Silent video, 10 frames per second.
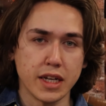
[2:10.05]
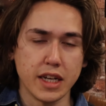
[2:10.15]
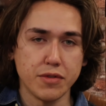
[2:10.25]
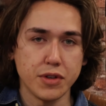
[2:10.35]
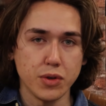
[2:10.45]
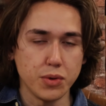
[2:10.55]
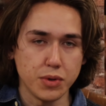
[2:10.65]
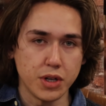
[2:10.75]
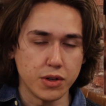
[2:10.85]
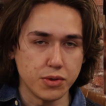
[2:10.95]
give you
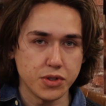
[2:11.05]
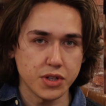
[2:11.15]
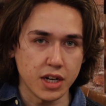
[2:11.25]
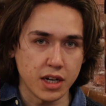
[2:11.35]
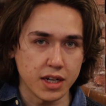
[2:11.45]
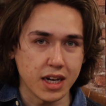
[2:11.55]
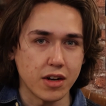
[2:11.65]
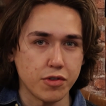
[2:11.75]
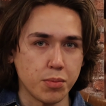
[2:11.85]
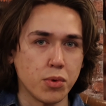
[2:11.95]
those
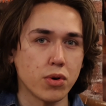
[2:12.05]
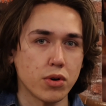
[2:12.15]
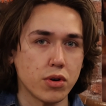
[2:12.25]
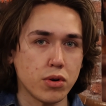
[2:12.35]
kind of more